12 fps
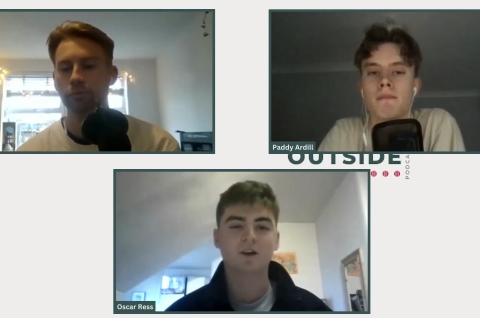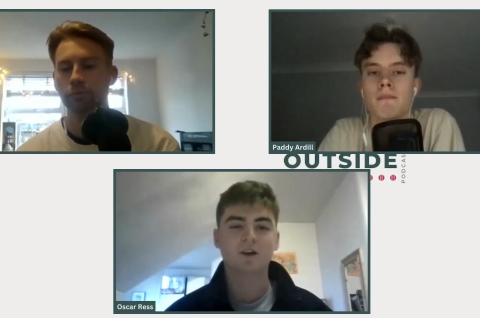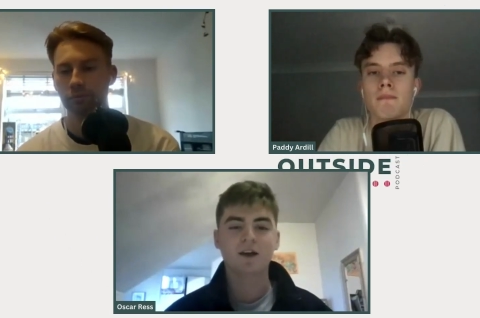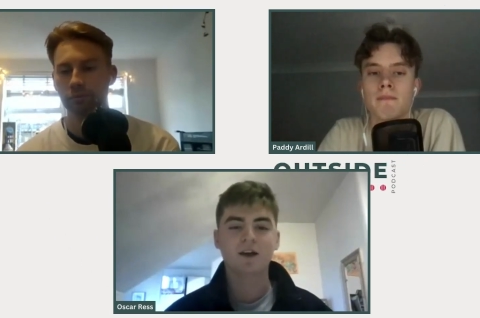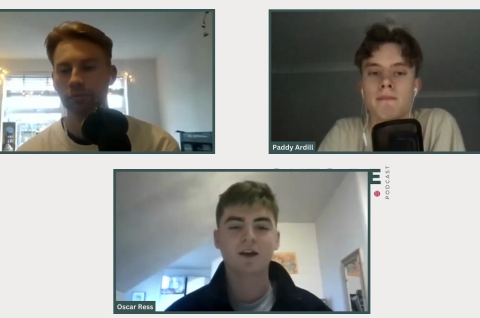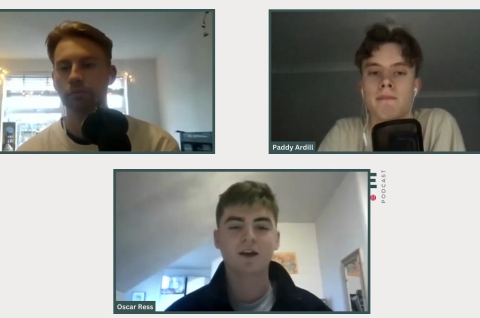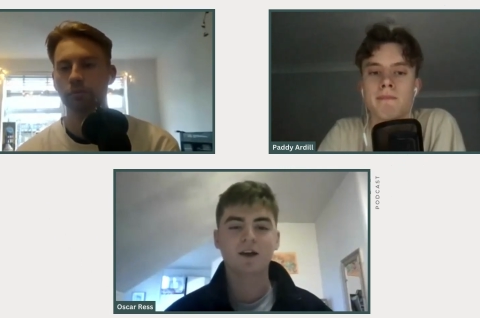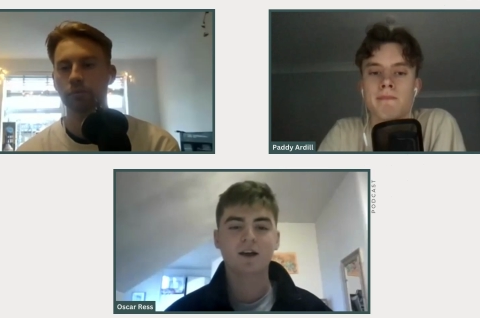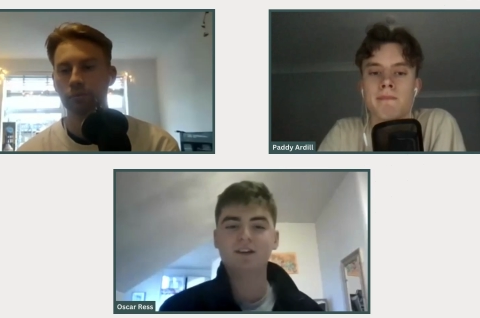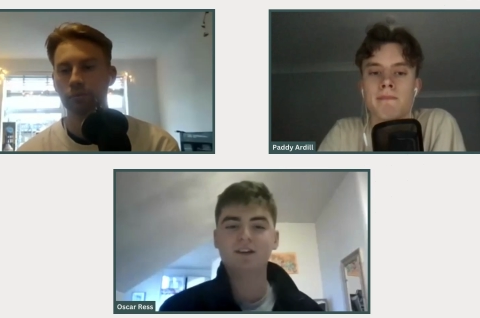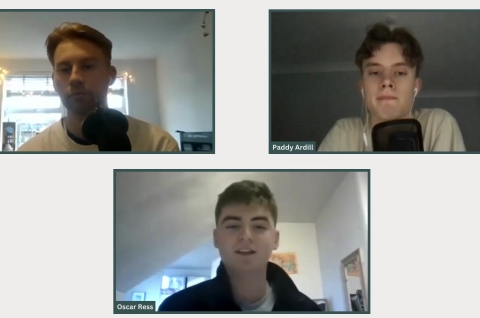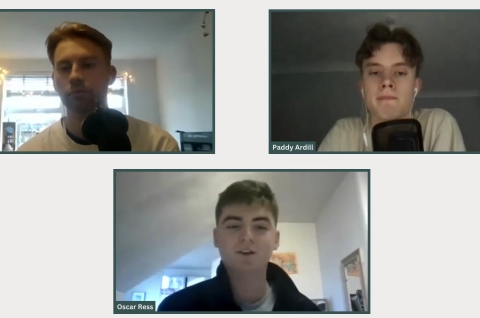Speaker 1: Mm. That's the
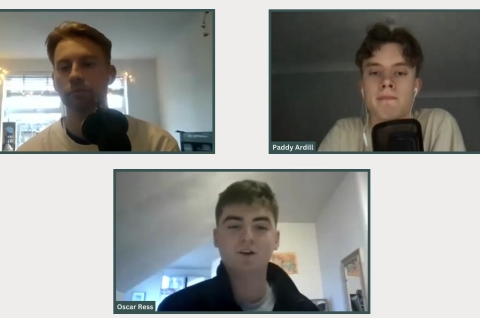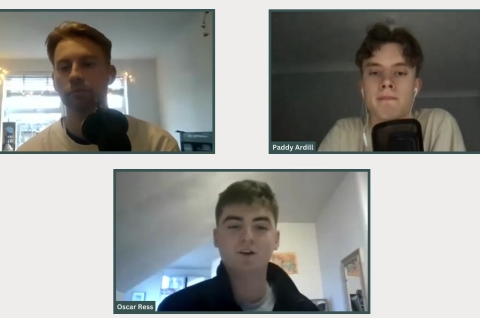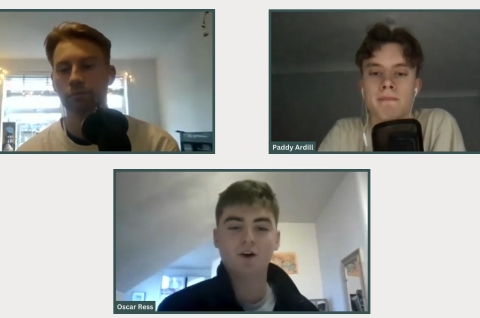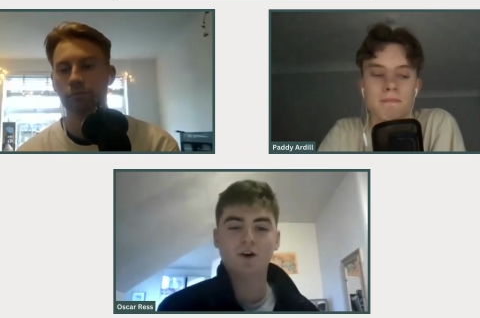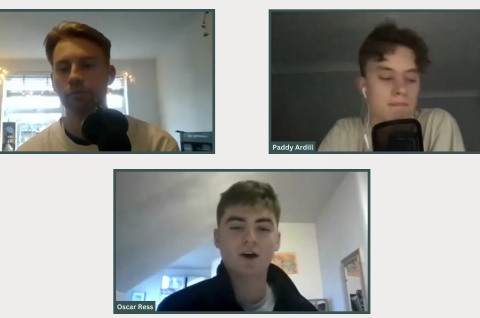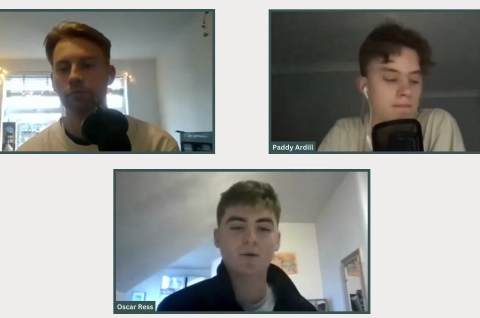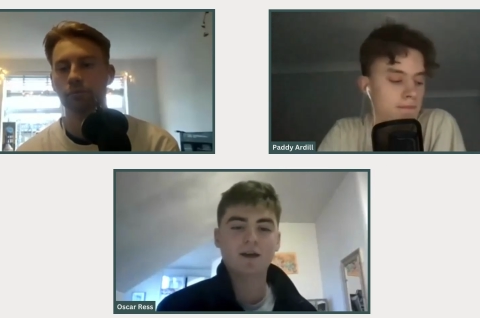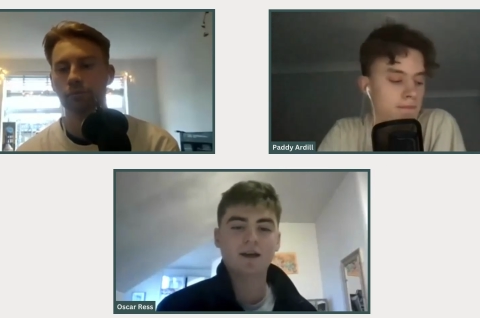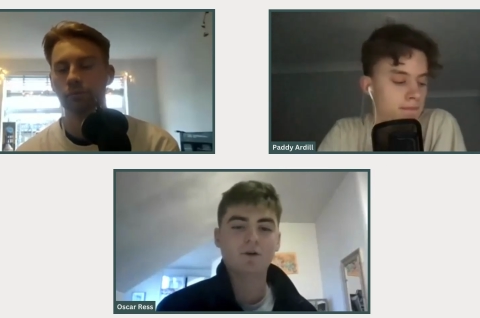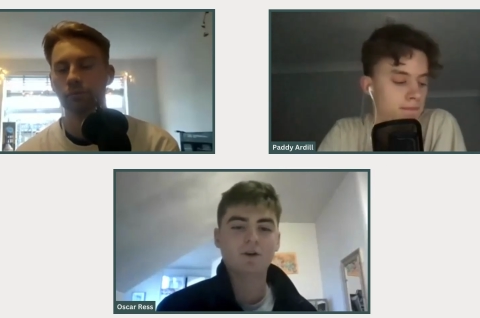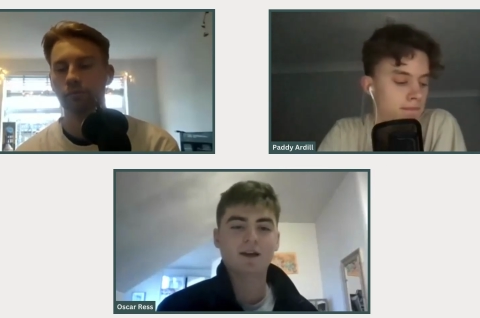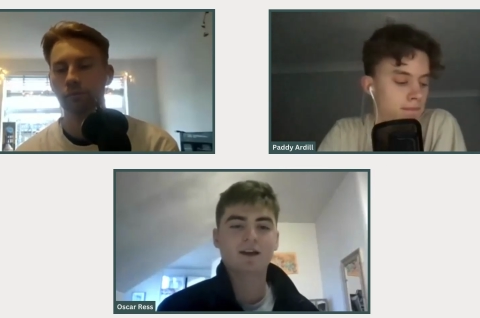reason he got an
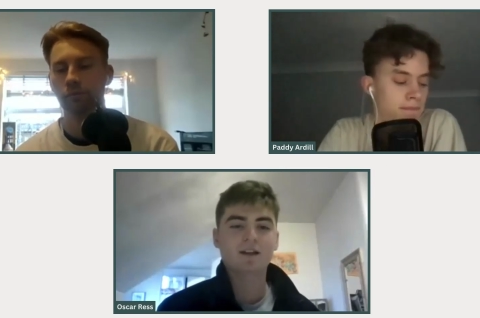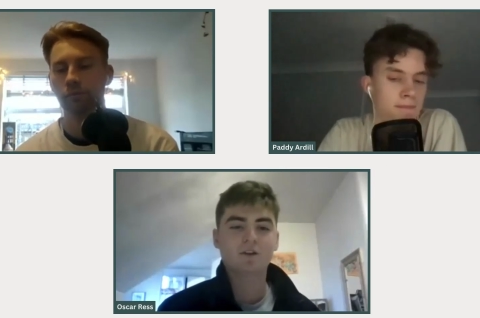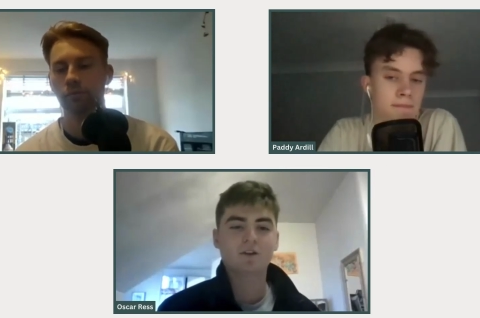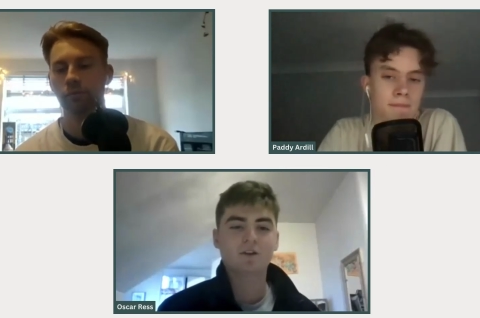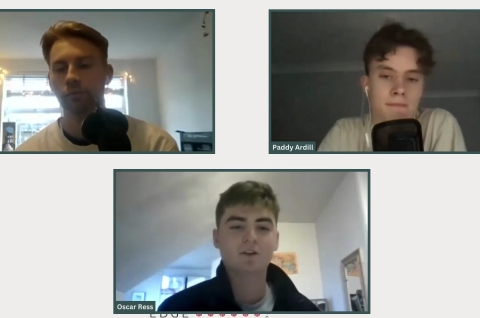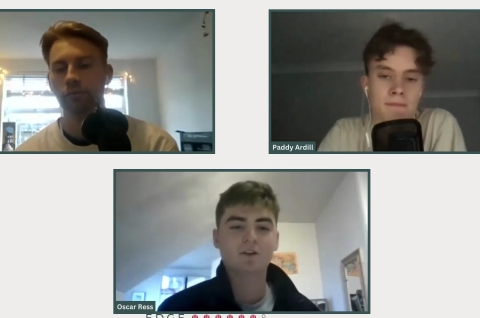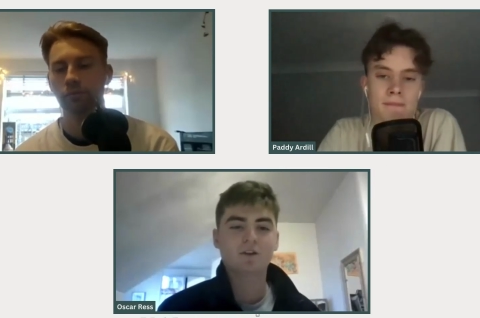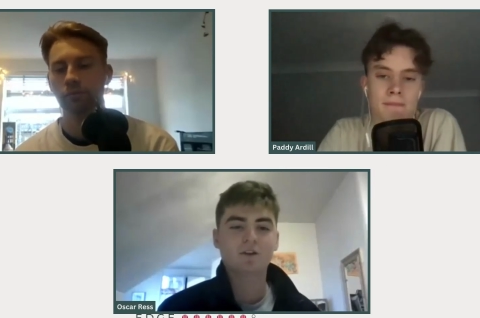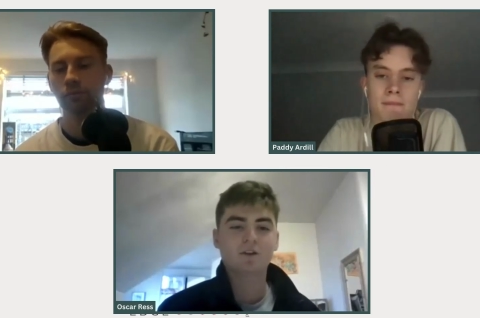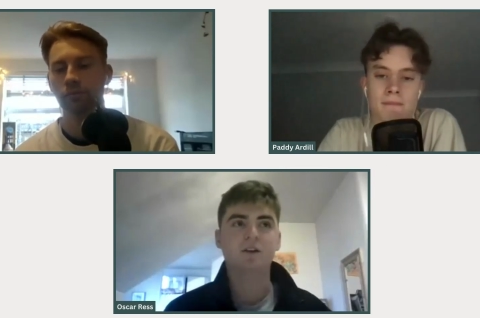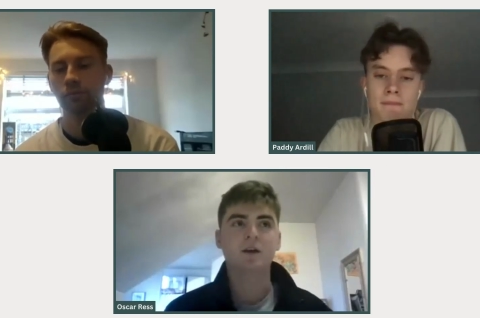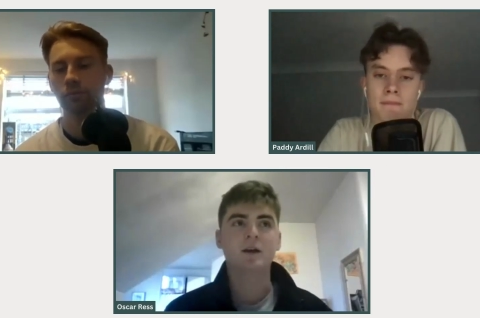IPL gig in the first place.